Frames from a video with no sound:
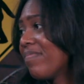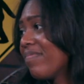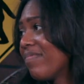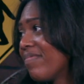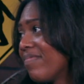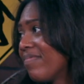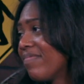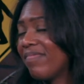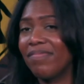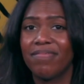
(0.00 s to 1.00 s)

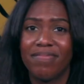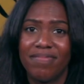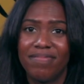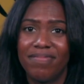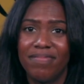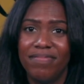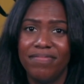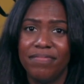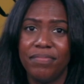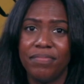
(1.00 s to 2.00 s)

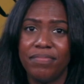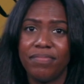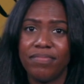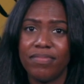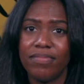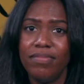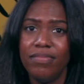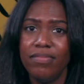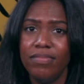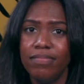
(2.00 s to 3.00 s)

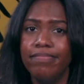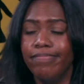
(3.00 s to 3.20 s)
(silent)